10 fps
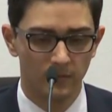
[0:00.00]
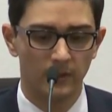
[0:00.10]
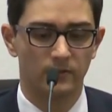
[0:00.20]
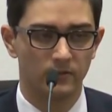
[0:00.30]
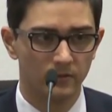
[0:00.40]

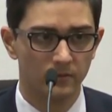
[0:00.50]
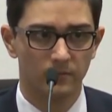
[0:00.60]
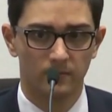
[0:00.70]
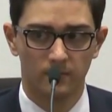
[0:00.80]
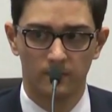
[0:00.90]
Yes.
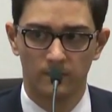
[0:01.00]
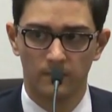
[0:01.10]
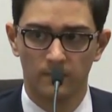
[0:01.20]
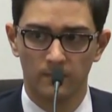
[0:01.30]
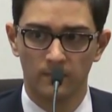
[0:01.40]
Based on?
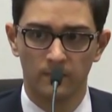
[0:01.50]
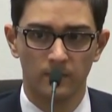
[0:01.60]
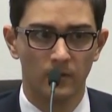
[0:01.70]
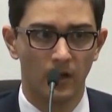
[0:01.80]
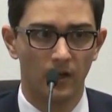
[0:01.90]

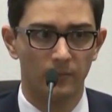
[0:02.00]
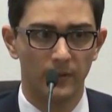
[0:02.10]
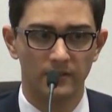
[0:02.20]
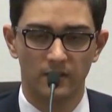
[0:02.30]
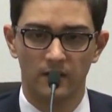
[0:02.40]

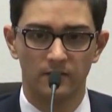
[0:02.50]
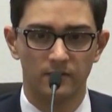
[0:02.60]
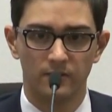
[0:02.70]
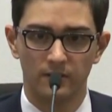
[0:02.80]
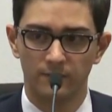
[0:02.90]
Based
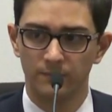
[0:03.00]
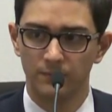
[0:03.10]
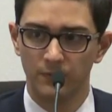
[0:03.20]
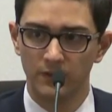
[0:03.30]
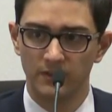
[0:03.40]
on the
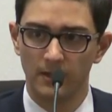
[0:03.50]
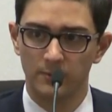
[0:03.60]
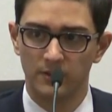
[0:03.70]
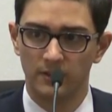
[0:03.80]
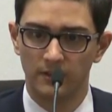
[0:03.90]

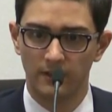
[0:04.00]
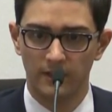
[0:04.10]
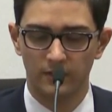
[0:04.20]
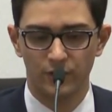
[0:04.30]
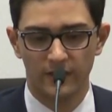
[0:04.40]
footsteps, and
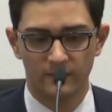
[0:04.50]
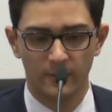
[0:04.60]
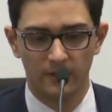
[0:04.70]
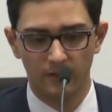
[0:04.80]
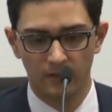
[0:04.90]
they had chased
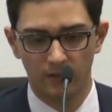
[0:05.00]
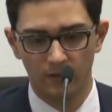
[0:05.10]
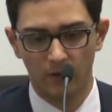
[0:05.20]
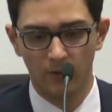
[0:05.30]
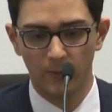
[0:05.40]
me
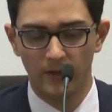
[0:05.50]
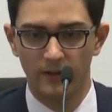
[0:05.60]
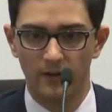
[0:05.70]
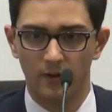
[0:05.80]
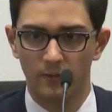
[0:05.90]
all the way
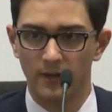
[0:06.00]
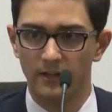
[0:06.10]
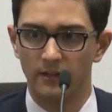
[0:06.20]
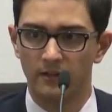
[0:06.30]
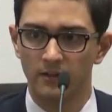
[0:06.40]
there
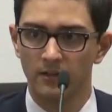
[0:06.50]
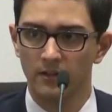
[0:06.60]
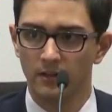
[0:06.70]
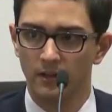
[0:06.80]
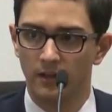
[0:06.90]
already, and,
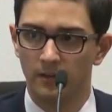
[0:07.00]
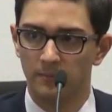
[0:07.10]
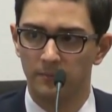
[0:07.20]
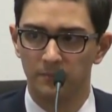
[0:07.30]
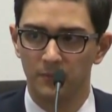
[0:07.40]

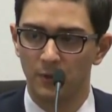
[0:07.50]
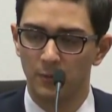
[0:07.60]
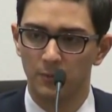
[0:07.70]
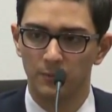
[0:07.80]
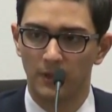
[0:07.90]

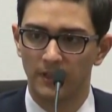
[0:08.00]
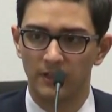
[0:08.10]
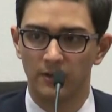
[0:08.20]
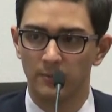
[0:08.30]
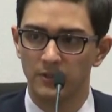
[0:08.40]
I could
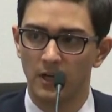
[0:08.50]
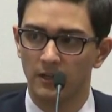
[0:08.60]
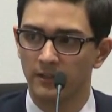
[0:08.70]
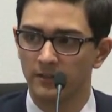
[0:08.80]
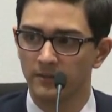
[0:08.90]
hear them
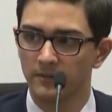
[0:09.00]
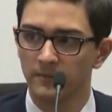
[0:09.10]
talking.